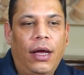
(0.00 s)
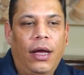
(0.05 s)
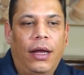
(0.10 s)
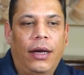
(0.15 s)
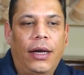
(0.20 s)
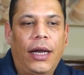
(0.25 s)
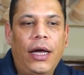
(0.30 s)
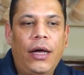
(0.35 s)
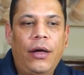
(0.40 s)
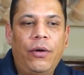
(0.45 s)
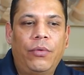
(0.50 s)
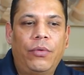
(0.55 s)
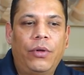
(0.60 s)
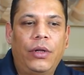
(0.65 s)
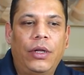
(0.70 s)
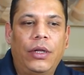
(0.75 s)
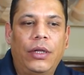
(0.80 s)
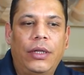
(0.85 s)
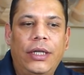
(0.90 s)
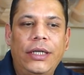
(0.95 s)
Now,
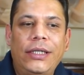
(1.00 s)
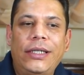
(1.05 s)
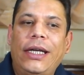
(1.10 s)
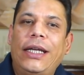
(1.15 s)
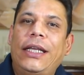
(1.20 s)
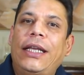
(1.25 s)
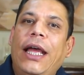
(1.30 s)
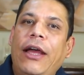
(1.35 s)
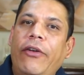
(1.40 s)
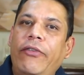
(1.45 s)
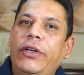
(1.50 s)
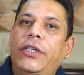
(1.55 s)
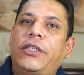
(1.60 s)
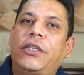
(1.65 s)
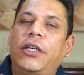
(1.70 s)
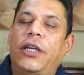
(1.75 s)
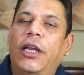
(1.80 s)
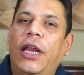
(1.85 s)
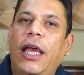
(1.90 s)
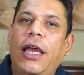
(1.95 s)
this inherits
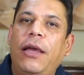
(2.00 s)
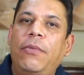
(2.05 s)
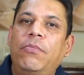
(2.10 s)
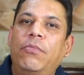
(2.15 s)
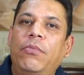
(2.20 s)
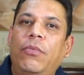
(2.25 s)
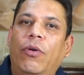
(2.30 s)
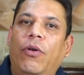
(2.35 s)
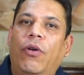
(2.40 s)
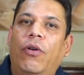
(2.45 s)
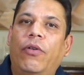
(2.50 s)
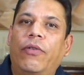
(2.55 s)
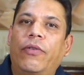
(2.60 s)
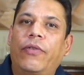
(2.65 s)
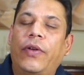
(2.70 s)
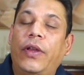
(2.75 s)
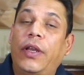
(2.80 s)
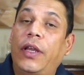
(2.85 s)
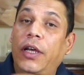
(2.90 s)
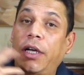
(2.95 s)
the name
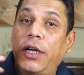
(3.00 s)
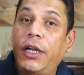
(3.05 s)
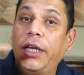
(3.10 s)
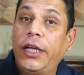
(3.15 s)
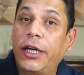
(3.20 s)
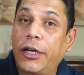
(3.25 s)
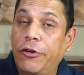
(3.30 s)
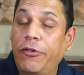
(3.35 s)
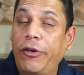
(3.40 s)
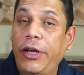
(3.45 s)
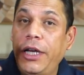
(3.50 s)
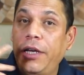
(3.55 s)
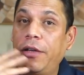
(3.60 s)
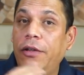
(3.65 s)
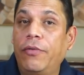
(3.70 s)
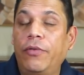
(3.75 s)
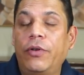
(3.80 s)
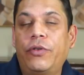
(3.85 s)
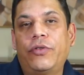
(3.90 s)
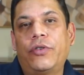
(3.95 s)
of an earlier Creed,
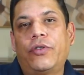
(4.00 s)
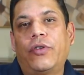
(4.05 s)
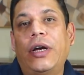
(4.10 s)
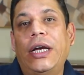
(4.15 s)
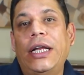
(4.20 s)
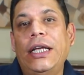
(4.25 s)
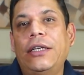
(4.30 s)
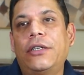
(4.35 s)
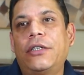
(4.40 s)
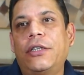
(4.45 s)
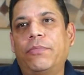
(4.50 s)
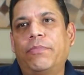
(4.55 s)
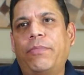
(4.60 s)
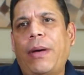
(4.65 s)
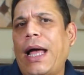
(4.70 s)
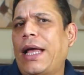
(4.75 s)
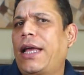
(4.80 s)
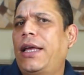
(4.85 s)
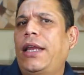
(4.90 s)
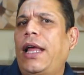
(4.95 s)
which was released
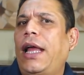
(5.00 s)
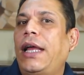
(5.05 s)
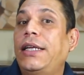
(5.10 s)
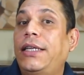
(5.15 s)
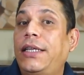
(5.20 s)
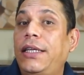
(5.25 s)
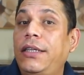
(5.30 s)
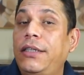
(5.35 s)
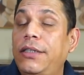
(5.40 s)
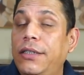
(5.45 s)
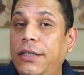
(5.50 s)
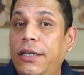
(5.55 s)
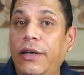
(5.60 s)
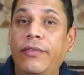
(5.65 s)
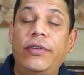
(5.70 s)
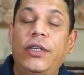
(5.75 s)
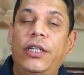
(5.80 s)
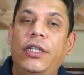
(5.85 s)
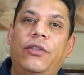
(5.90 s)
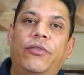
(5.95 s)
back in
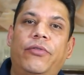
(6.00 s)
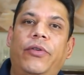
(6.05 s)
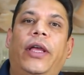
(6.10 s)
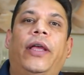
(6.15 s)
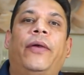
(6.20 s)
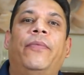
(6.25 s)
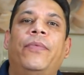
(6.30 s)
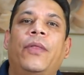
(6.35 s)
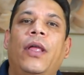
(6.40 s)
1873.